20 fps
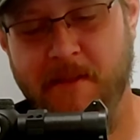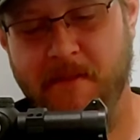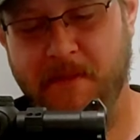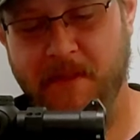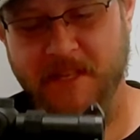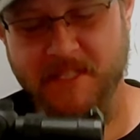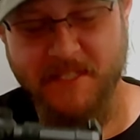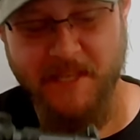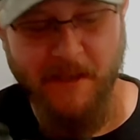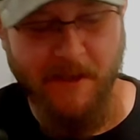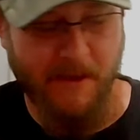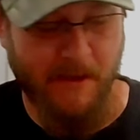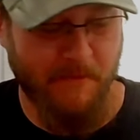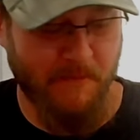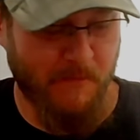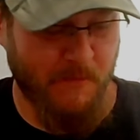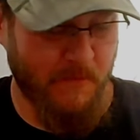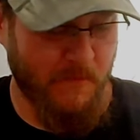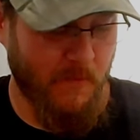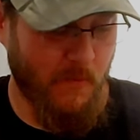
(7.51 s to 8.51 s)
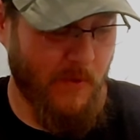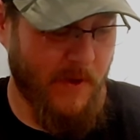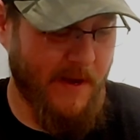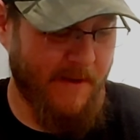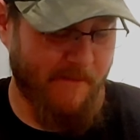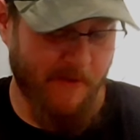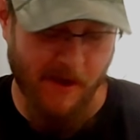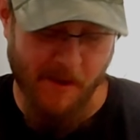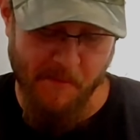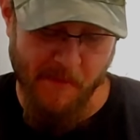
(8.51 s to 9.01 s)
This gun,
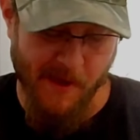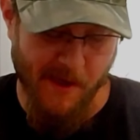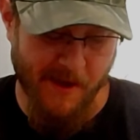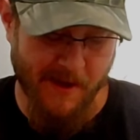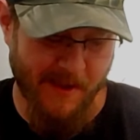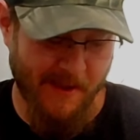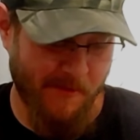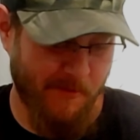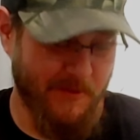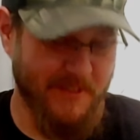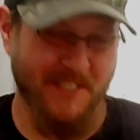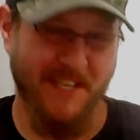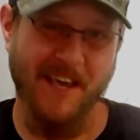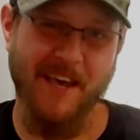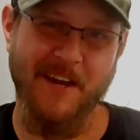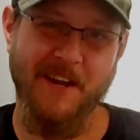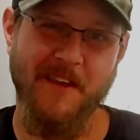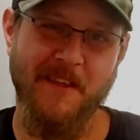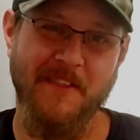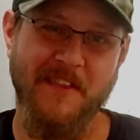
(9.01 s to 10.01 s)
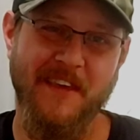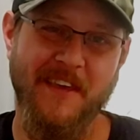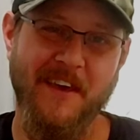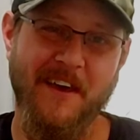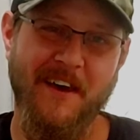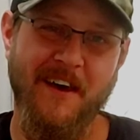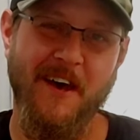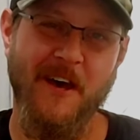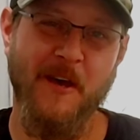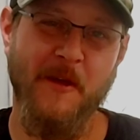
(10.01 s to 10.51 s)
whenever I bought it, was kind of the
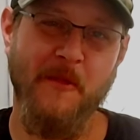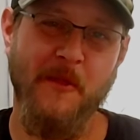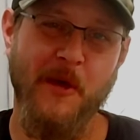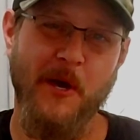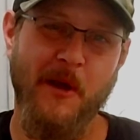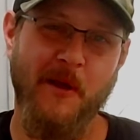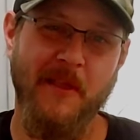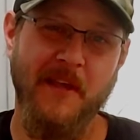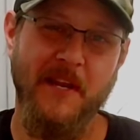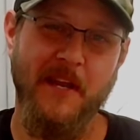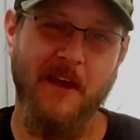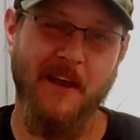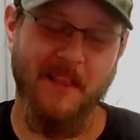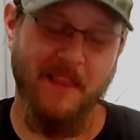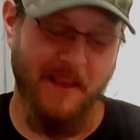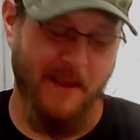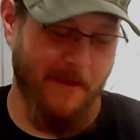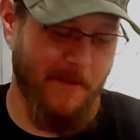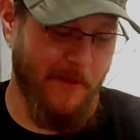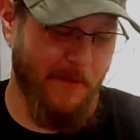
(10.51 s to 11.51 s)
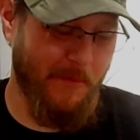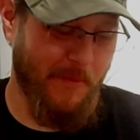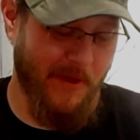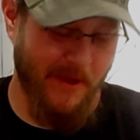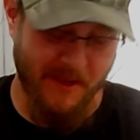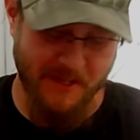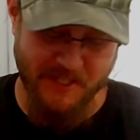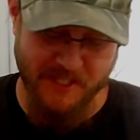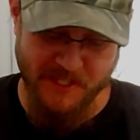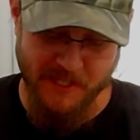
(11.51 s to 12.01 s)
ugly duckling of the
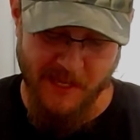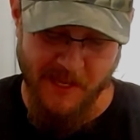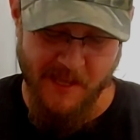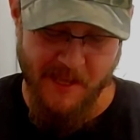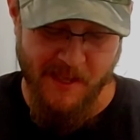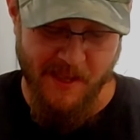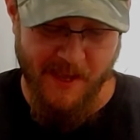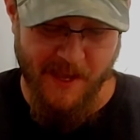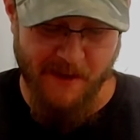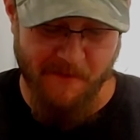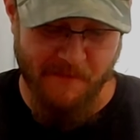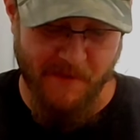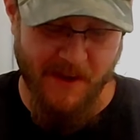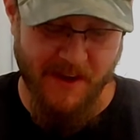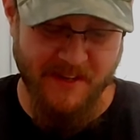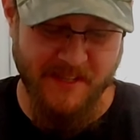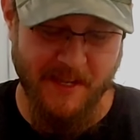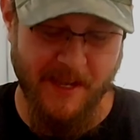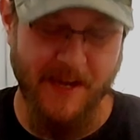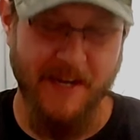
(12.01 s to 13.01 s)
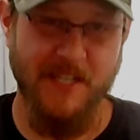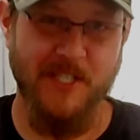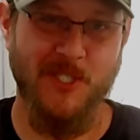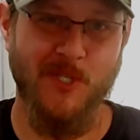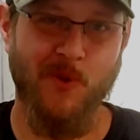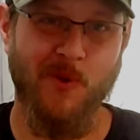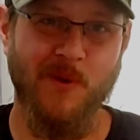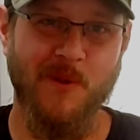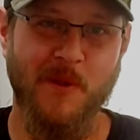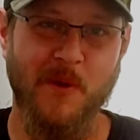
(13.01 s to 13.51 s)
bunch. Had a very tiny,
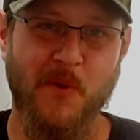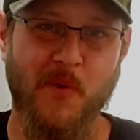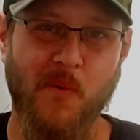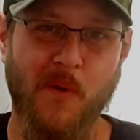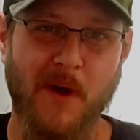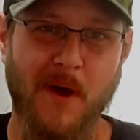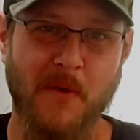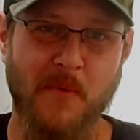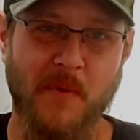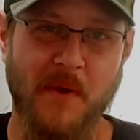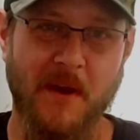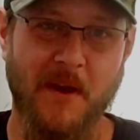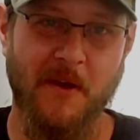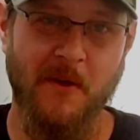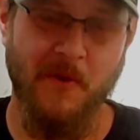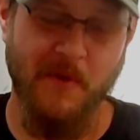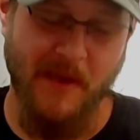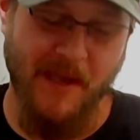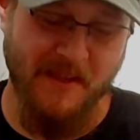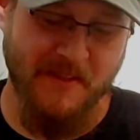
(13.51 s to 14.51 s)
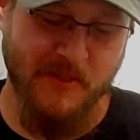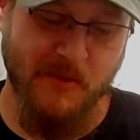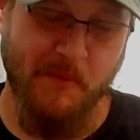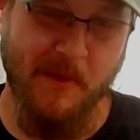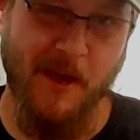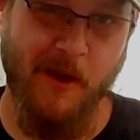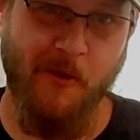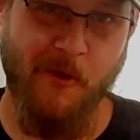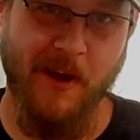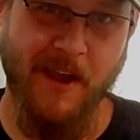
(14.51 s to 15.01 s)
short little quad rail out to
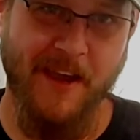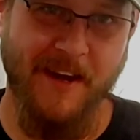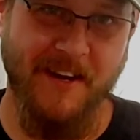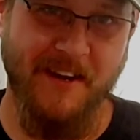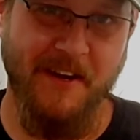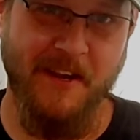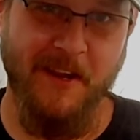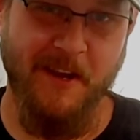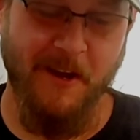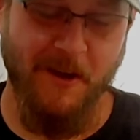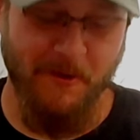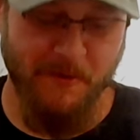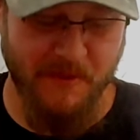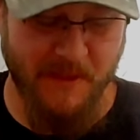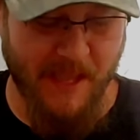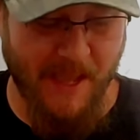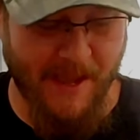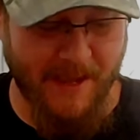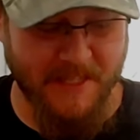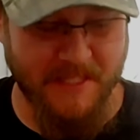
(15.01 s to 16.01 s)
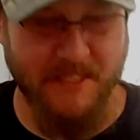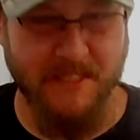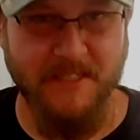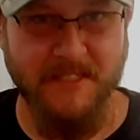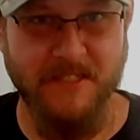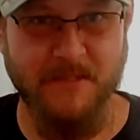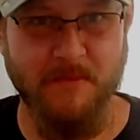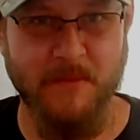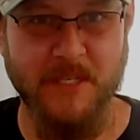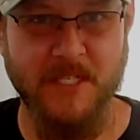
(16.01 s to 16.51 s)
about right in here with the gas
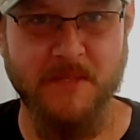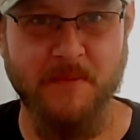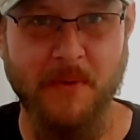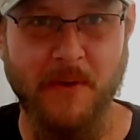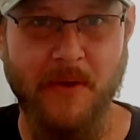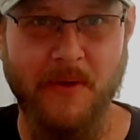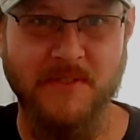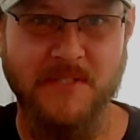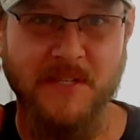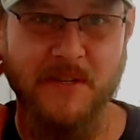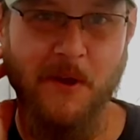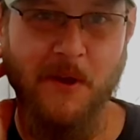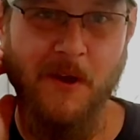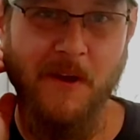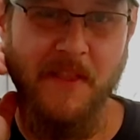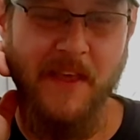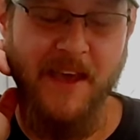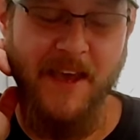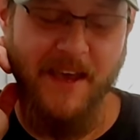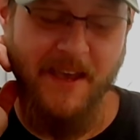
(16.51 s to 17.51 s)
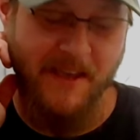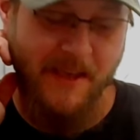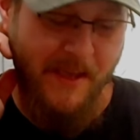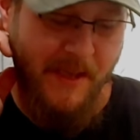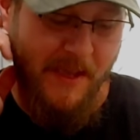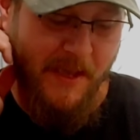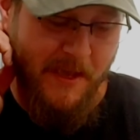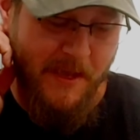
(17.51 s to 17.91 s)
system exposed and all that.